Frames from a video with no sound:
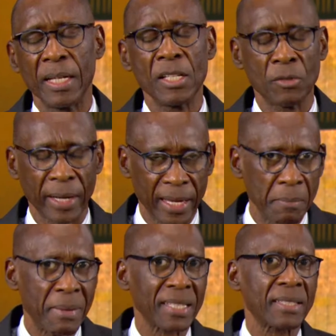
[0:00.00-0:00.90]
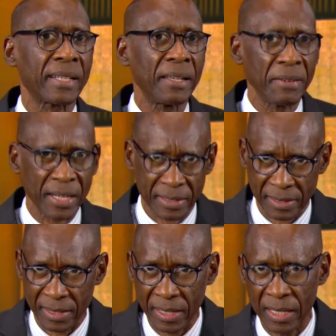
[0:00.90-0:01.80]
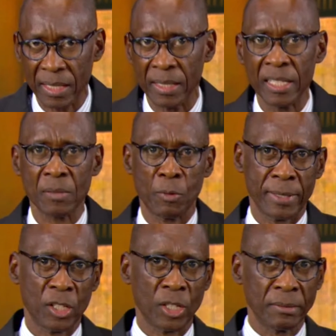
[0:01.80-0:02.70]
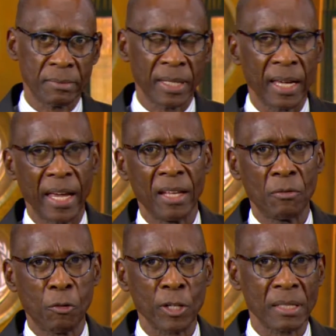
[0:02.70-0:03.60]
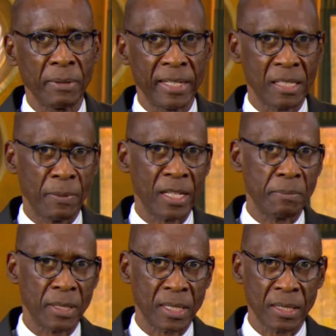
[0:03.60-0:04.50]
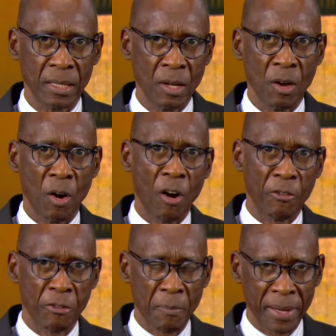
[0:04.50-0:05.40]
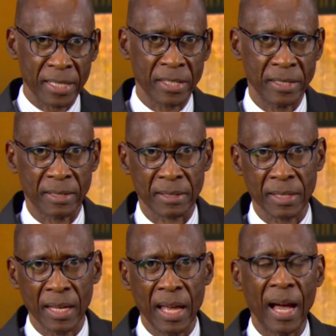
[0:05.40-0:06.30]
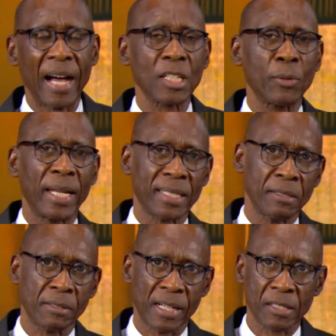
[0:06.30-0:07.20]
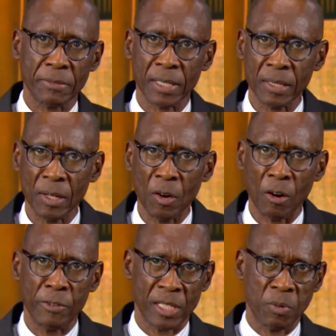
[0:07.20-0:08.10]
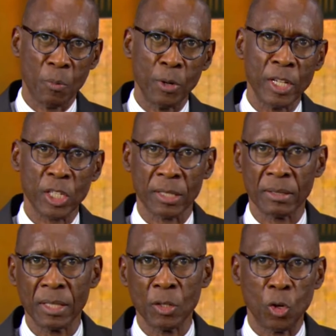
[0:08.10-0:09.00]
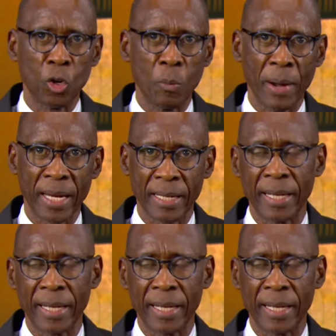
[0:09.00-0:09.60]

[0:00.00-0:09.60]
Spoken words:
Israel must reverse the dispossession and forcible displacement of Palestinians, as well as the transfer of its population to occupied